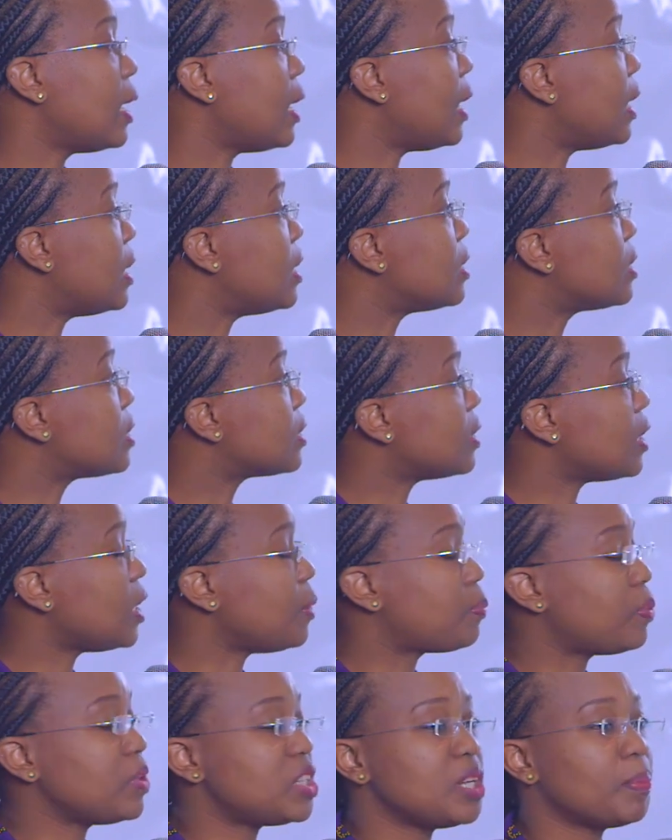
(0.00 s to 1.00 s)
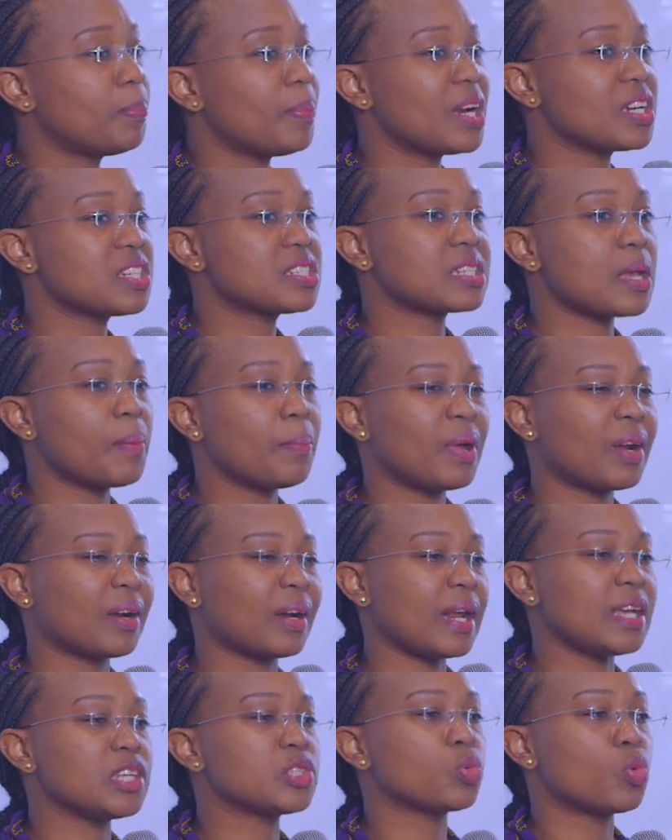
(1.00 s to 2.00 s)
And they pretty much
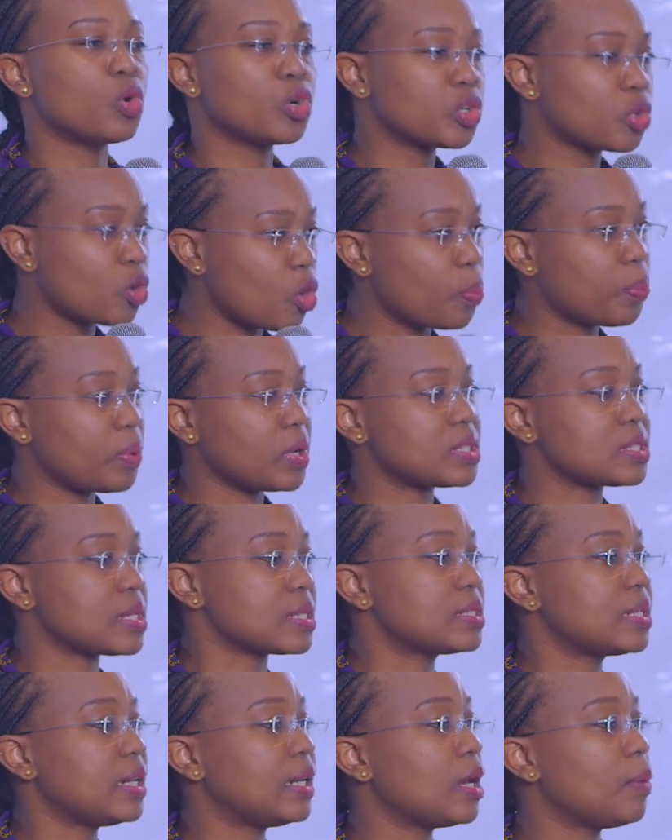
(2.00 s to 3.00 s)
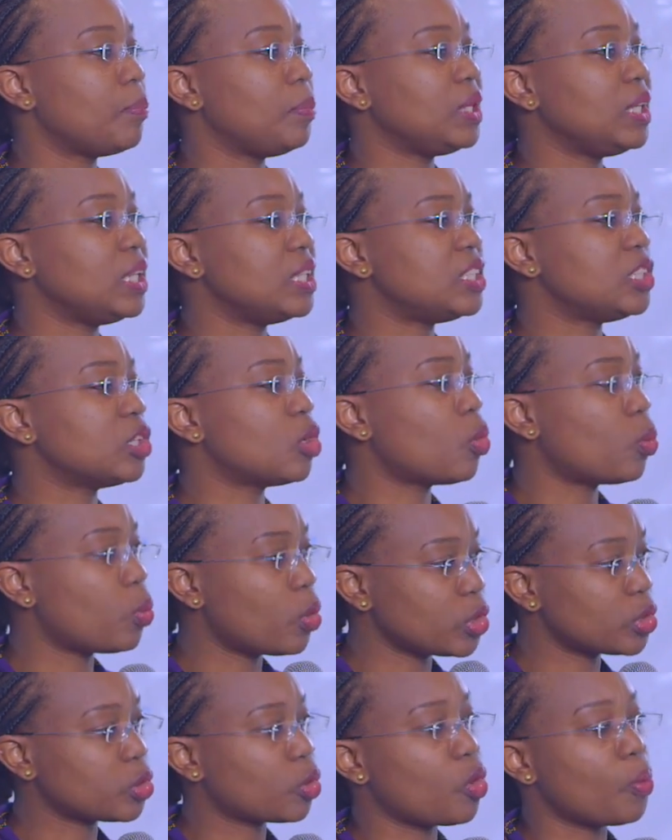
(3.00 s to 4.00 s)
summarize what corporate sustainability or
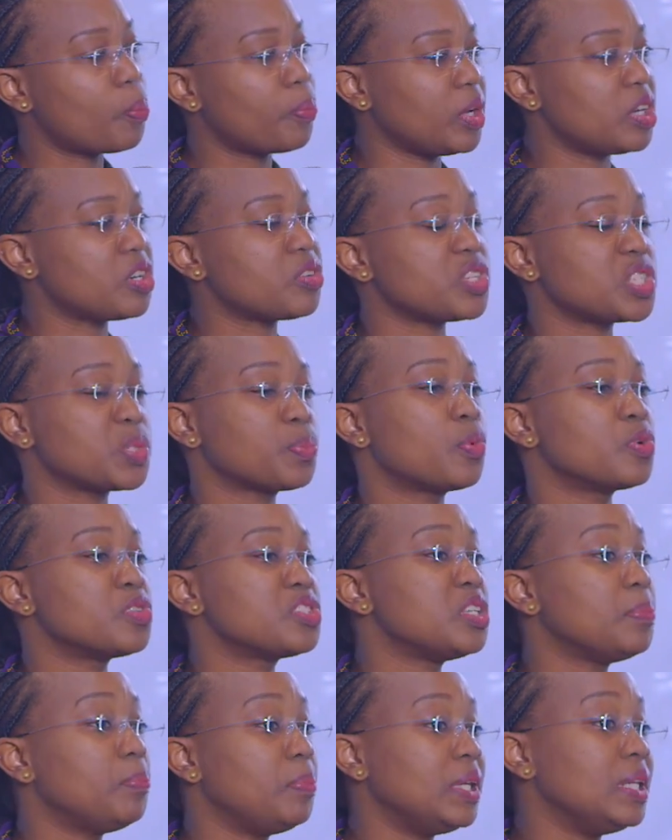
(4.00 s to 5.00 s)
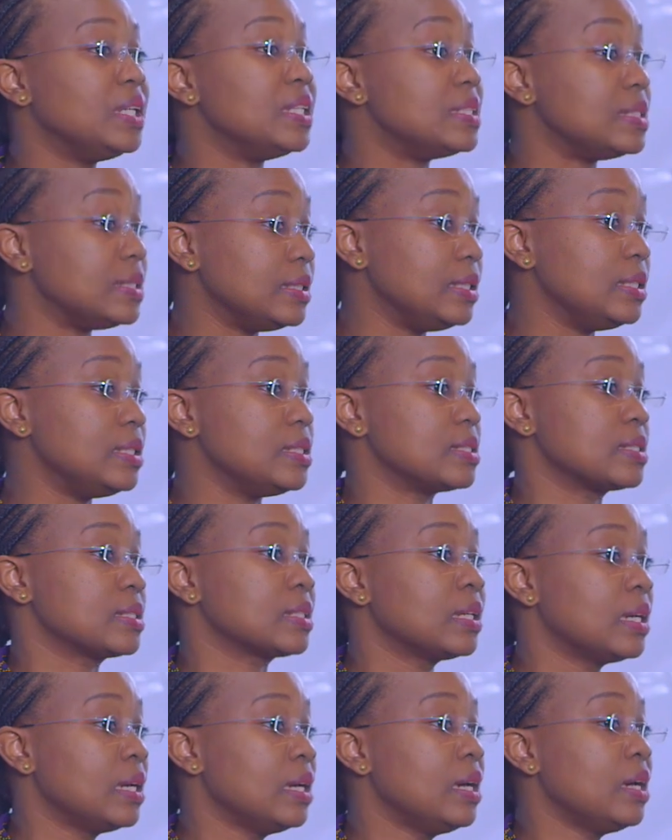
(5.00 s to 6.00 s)
what corporate responsibility
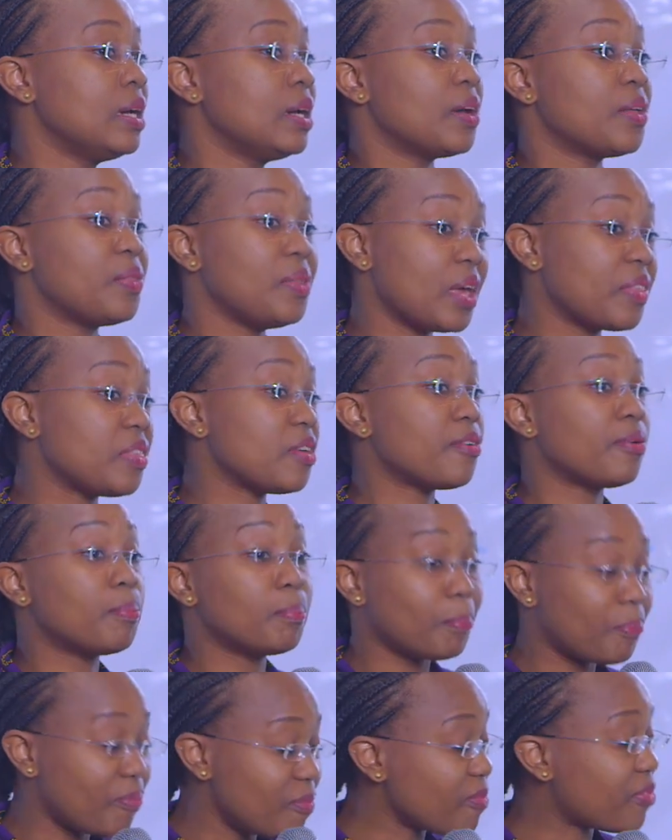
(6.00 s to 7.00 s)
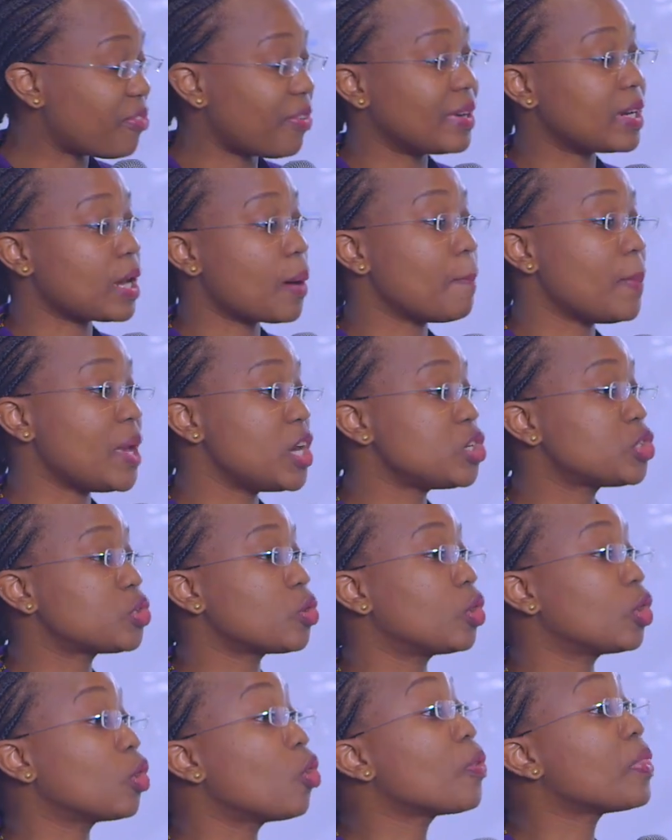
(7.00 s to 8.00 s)
is. They are the
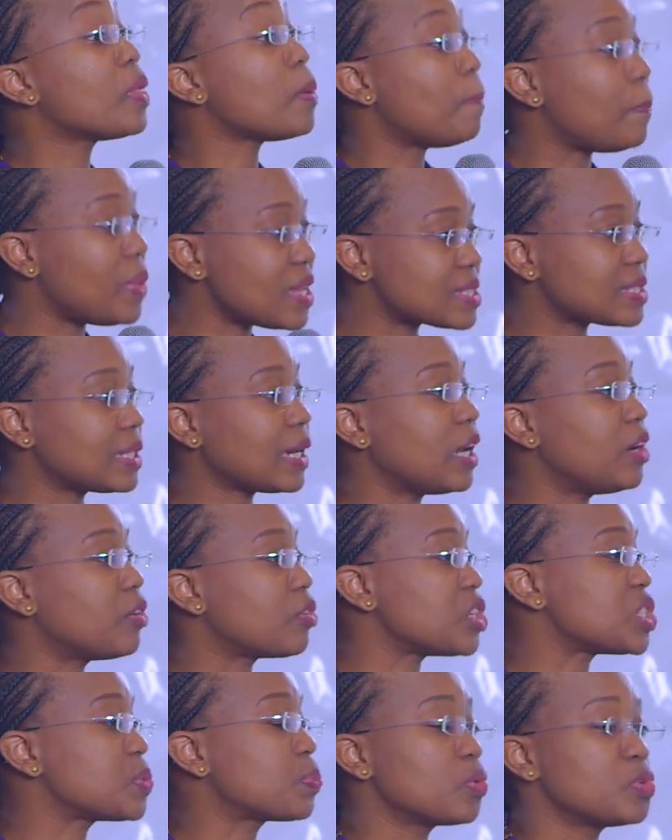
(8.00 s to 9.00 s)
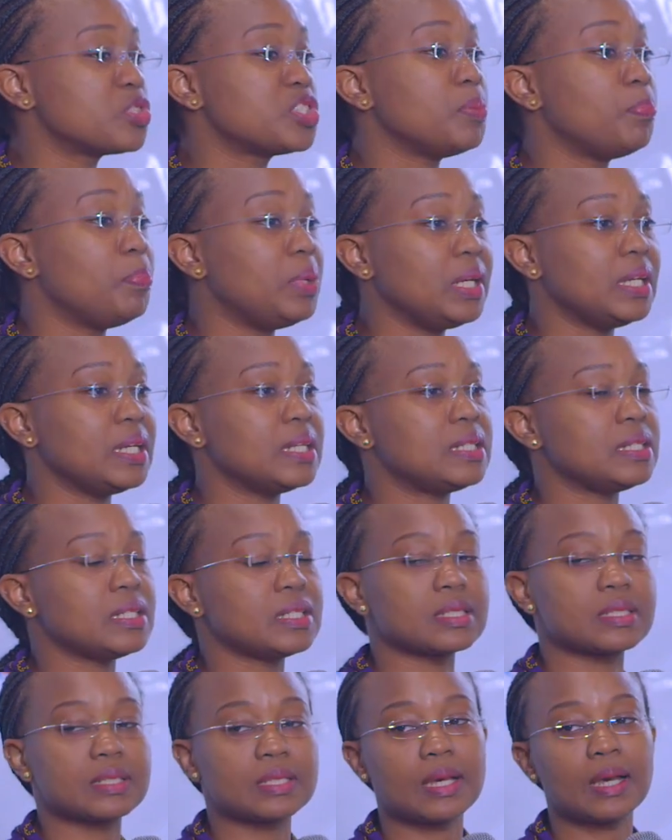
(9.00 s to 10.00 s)
fundamental or the baseline
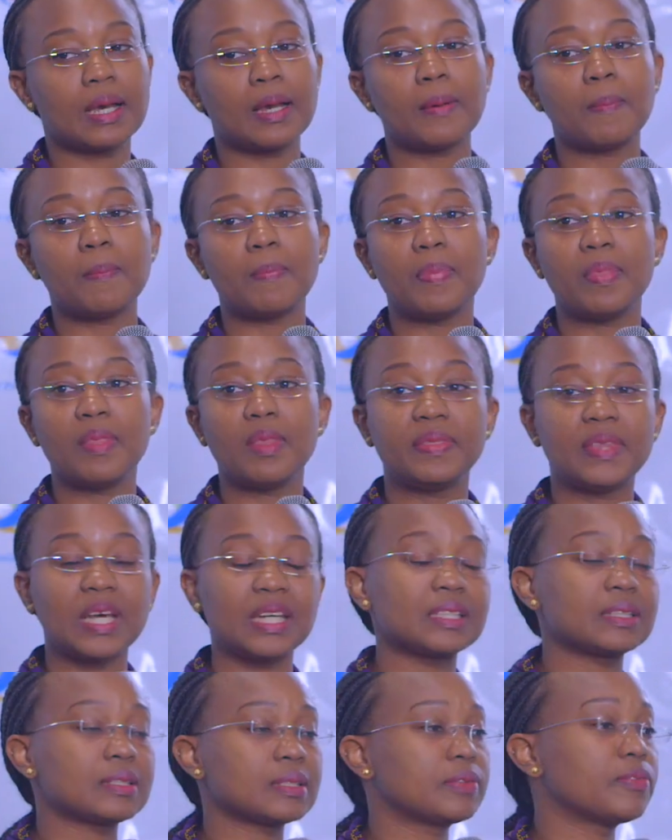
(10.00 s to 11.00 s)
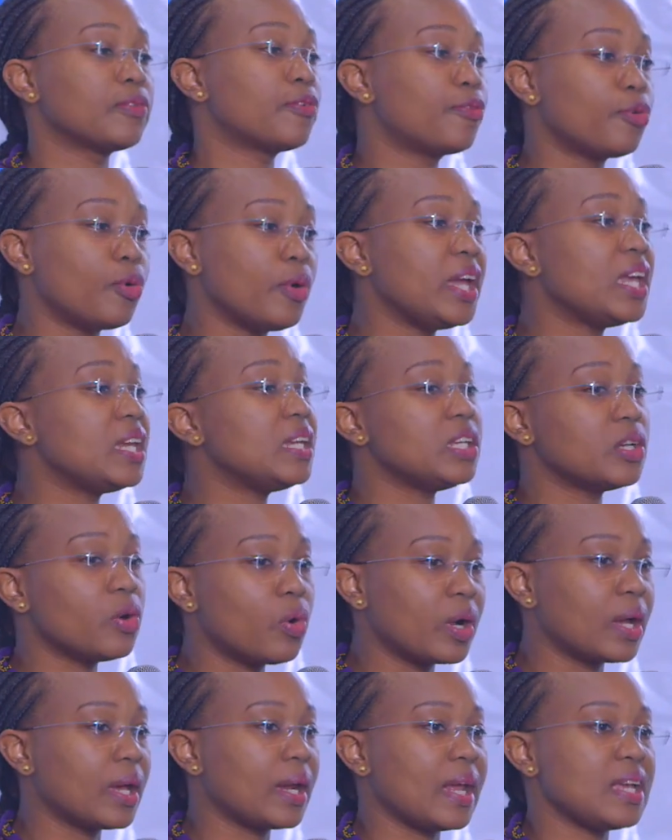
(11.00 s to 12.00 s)
responsibilities that for any
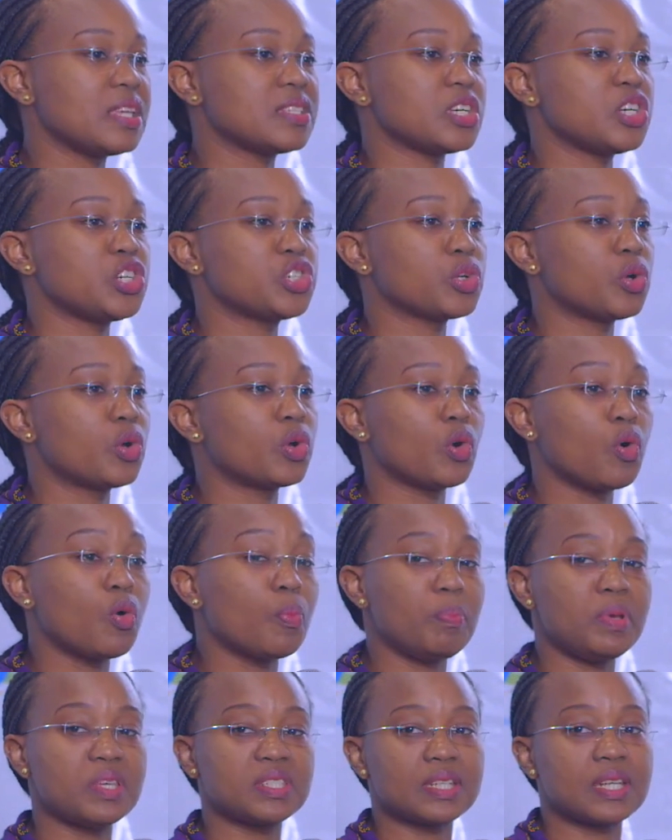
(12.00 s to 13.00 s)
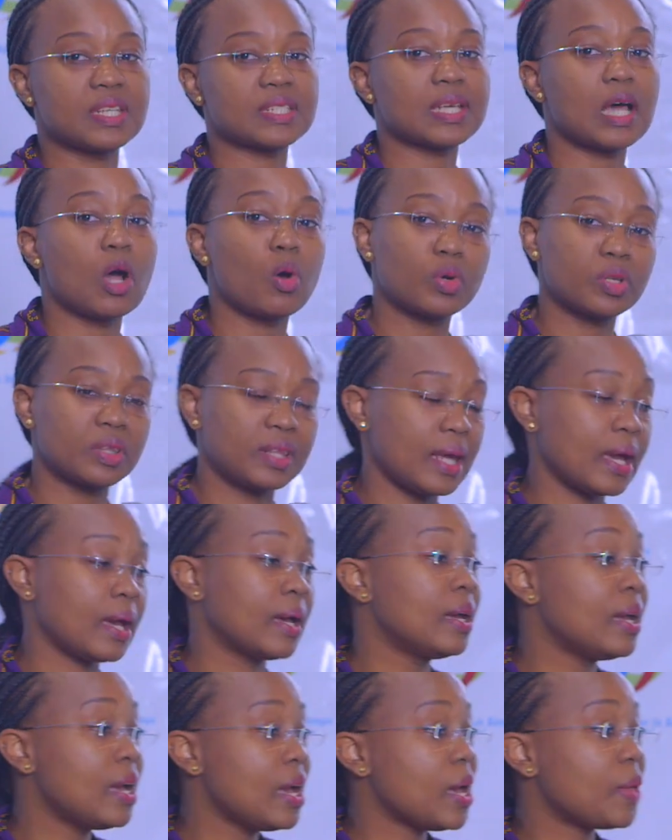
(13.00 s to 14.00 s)
organization or business out
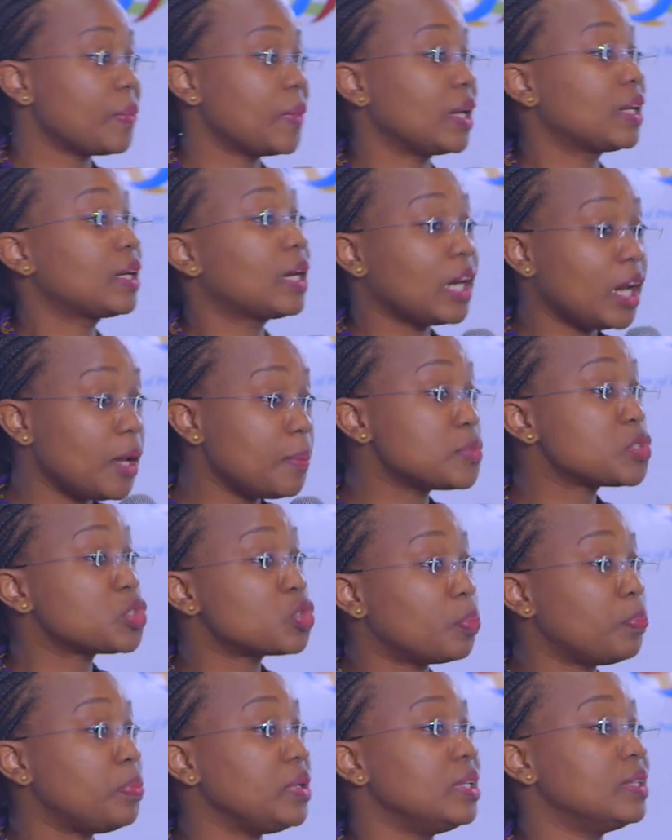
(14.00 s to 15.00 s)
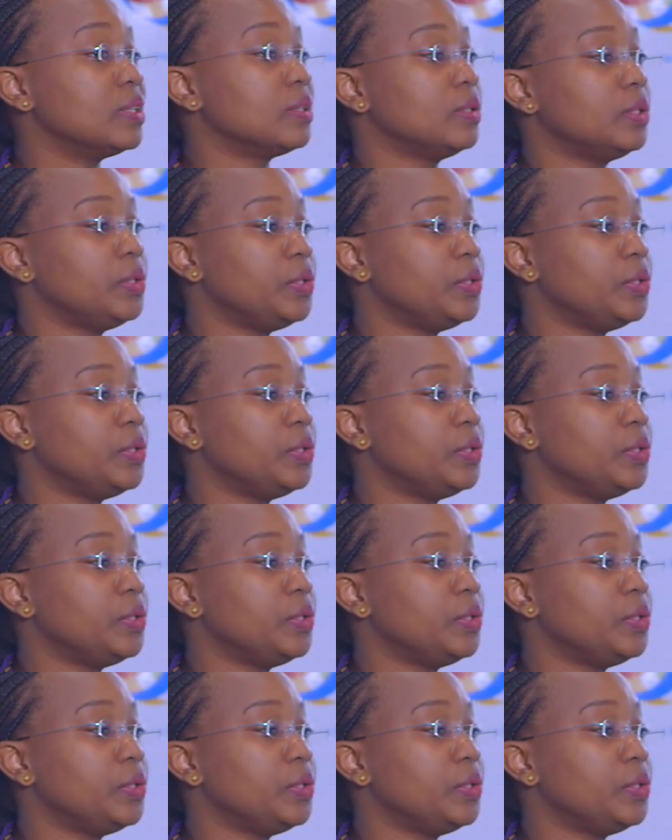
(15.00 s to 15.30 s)
there that claims to be,